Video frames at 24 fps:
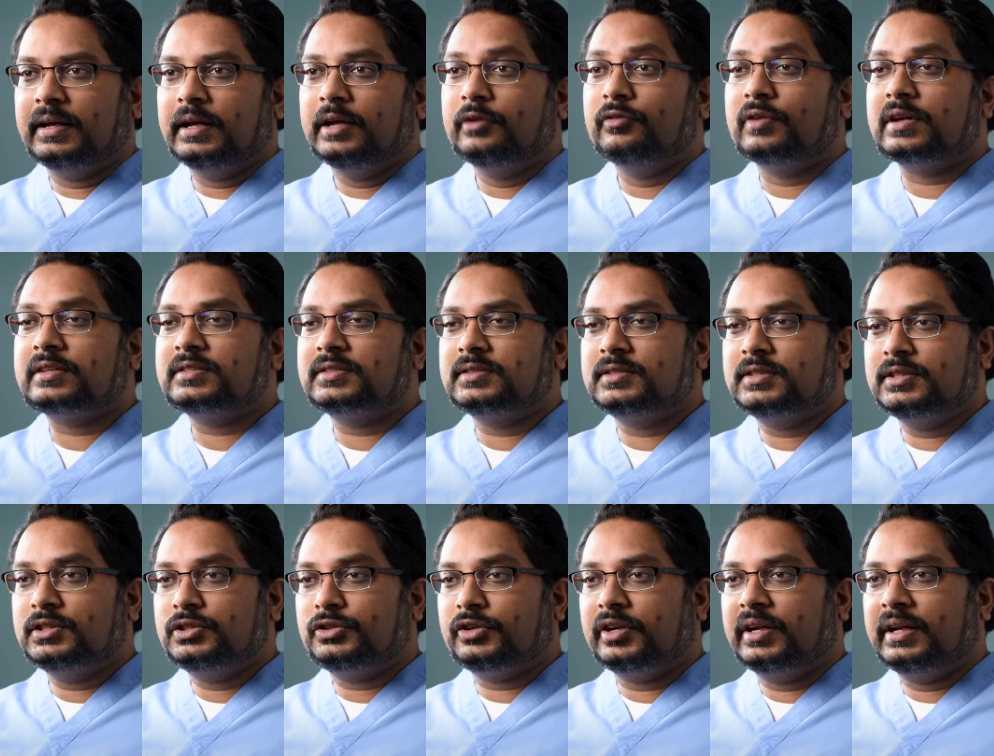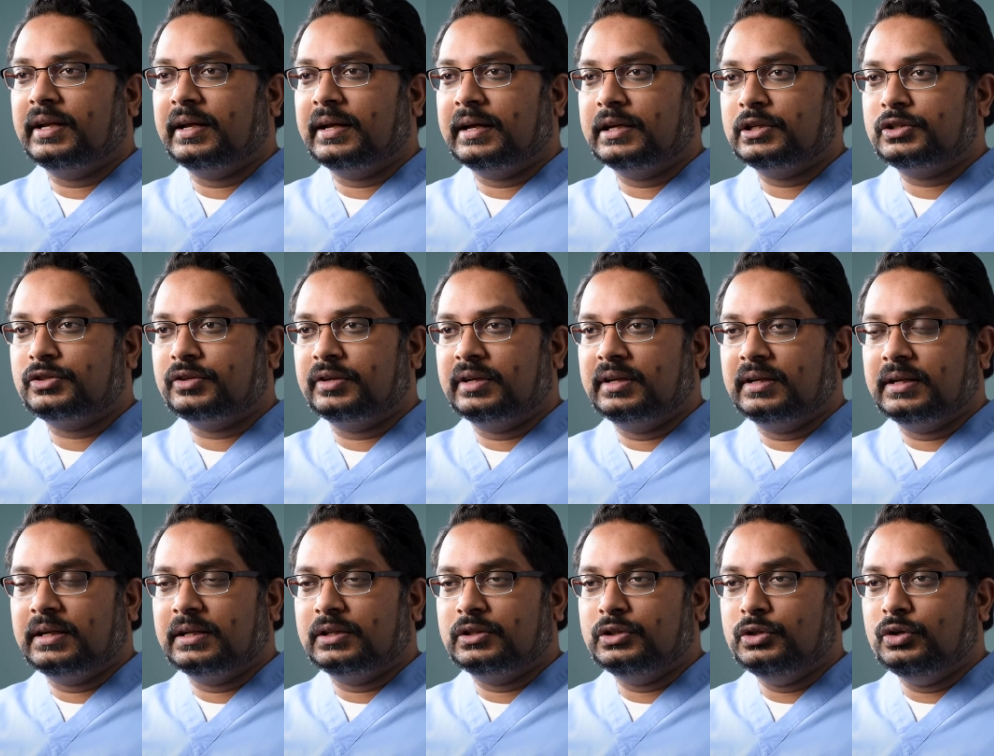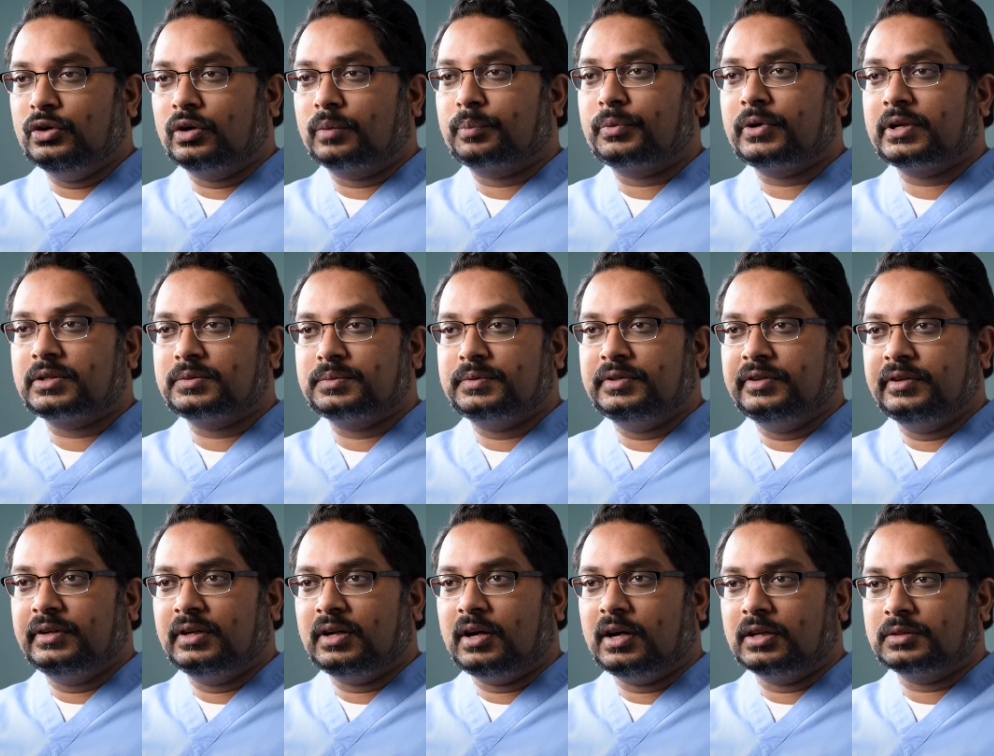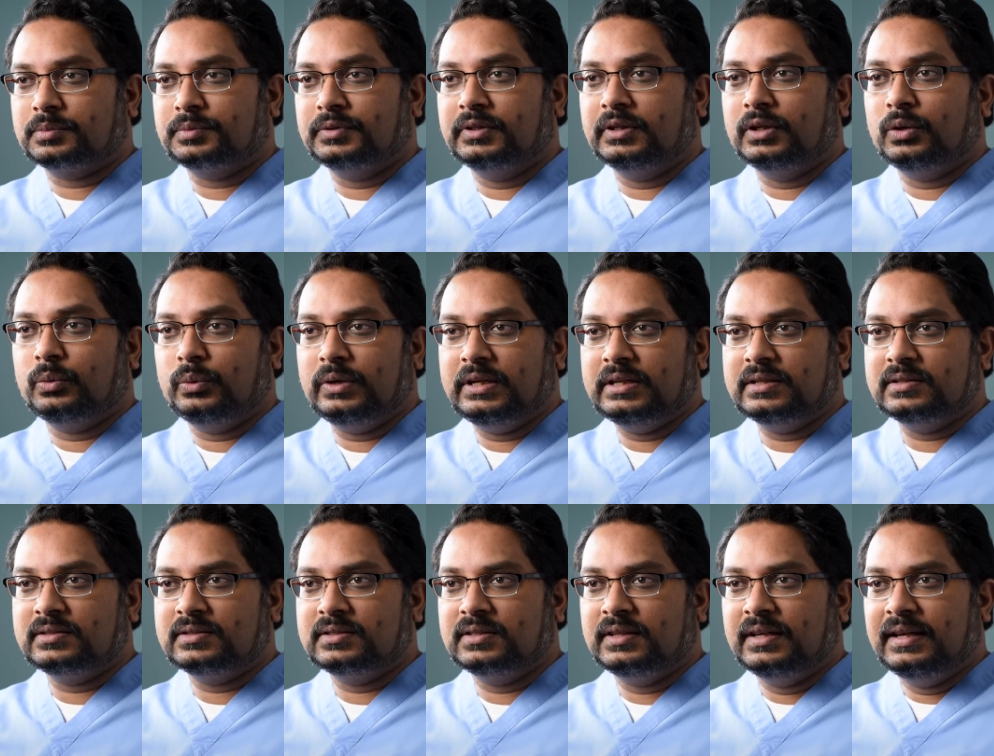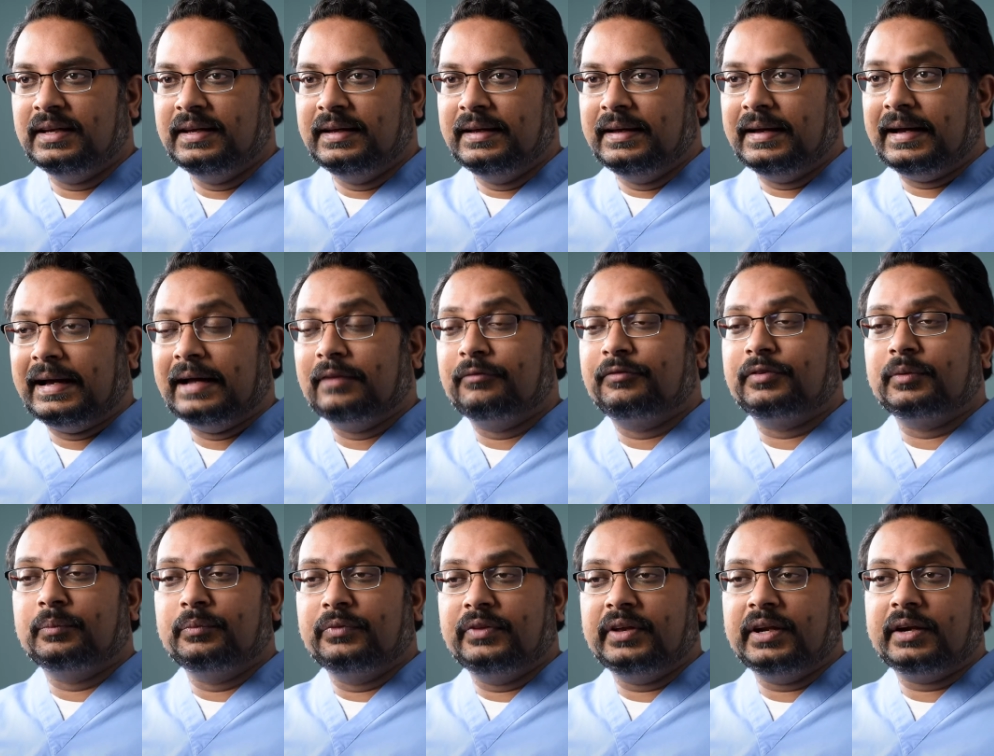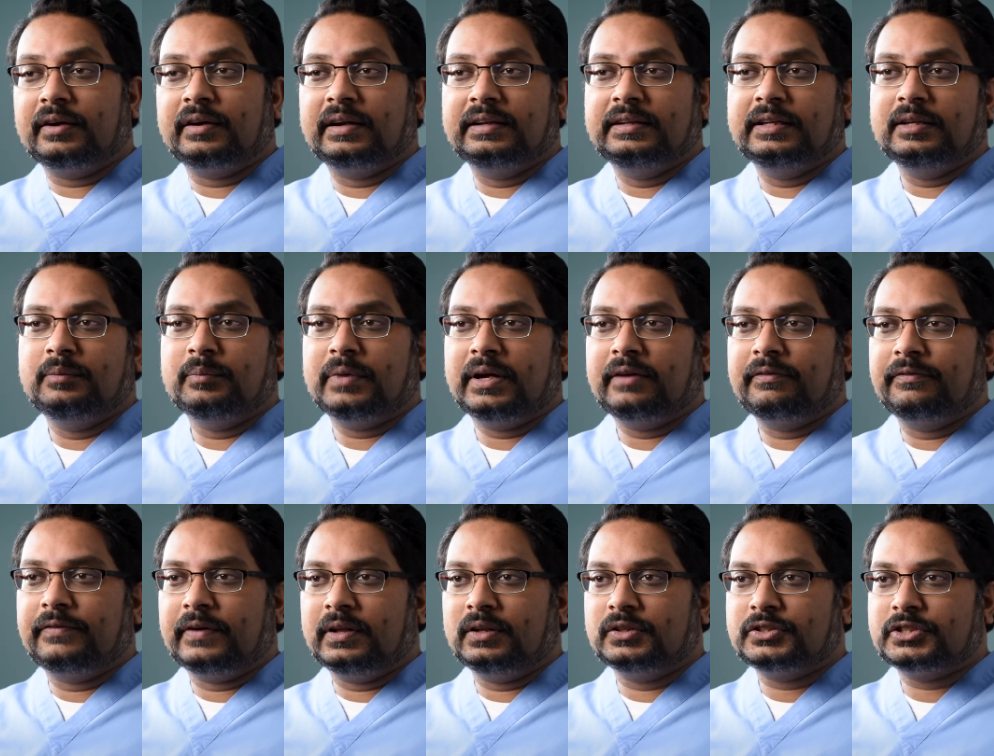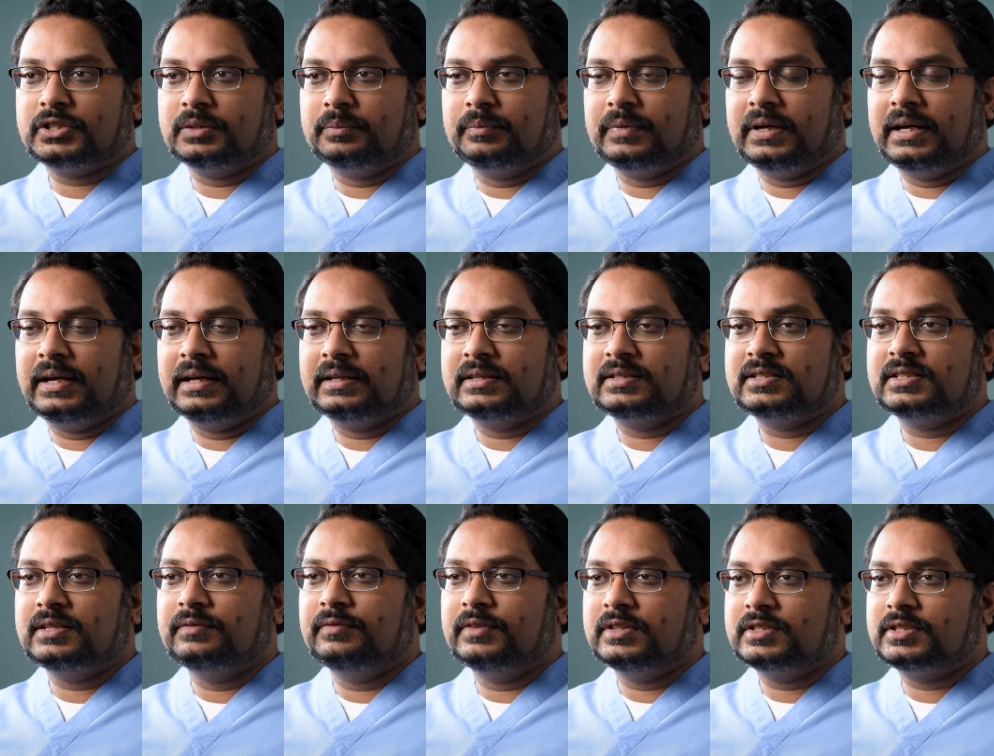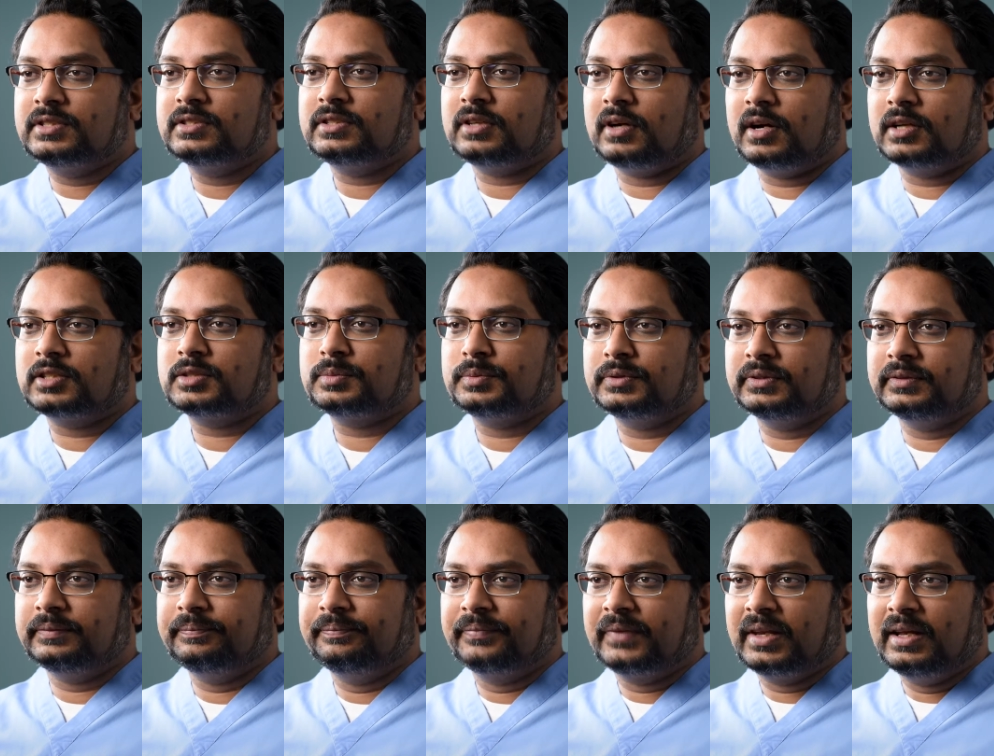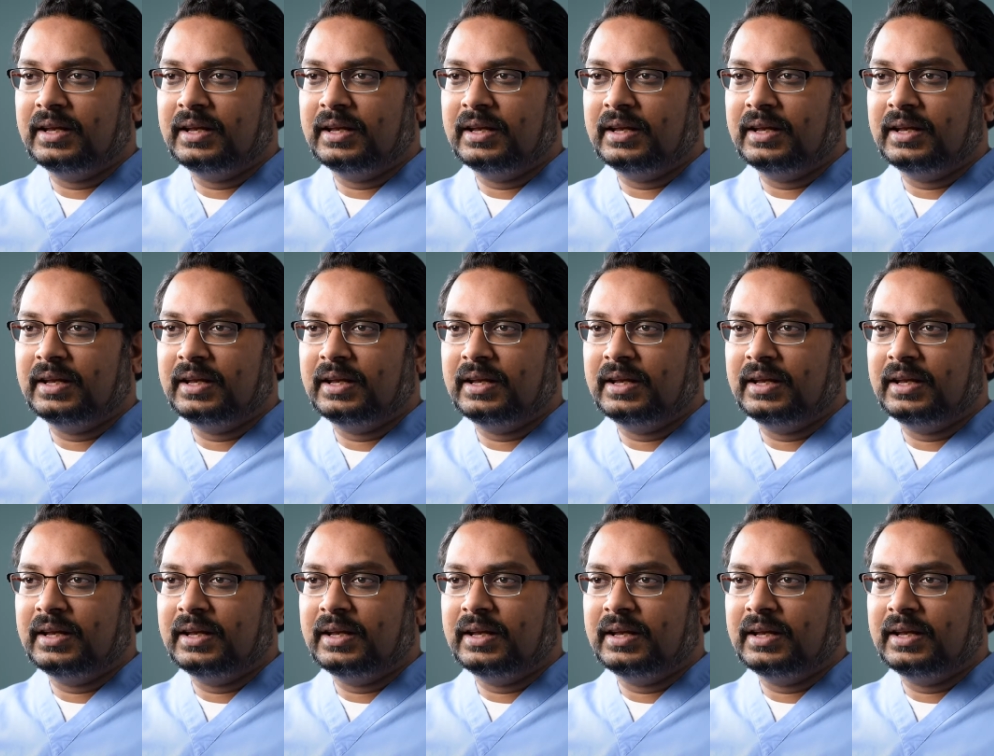In residency training, I trained at New York Presbyterian Hospital in Queens, and from there I did my fellowship at St. Vincent's Hospital.